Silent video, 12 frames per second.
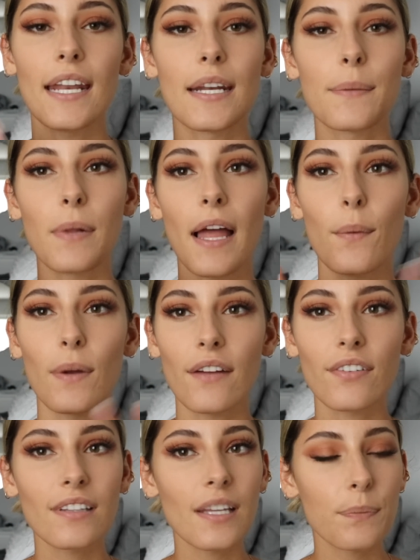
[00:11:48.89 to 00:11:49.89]
and apply
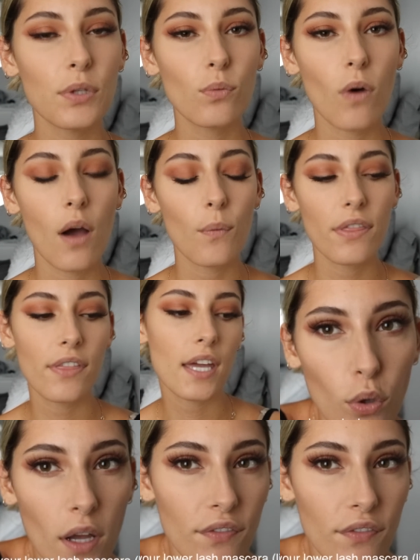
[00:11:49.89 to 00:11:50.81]
whatever lip you want with it.